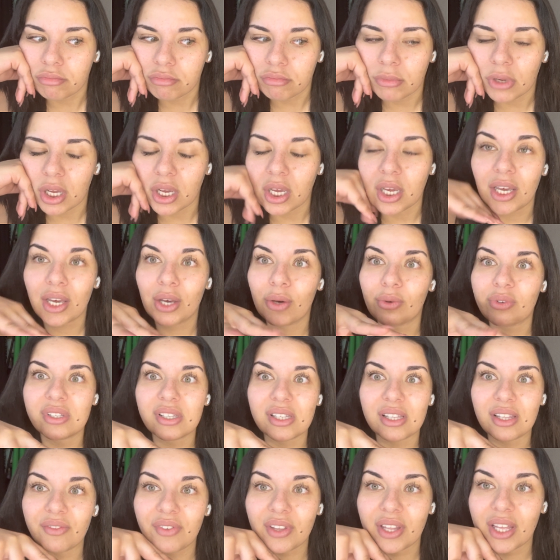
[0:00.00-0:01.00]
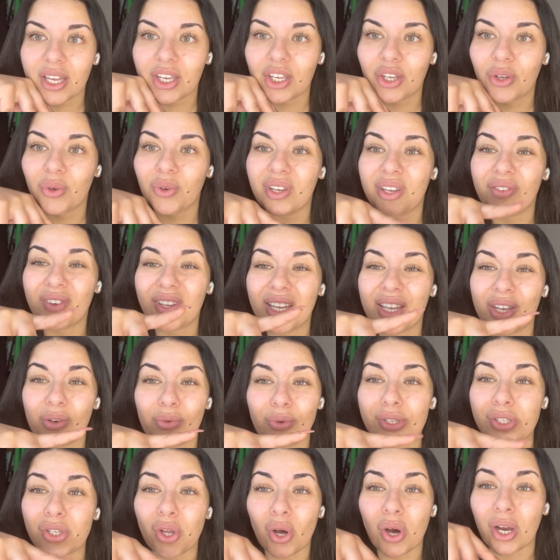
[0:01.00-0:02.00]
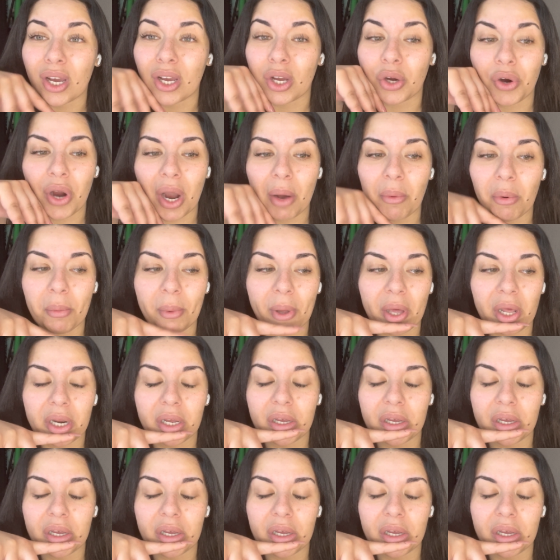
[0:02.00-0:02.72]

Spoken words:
It wasn't even that cute. Even he was talking crap about it.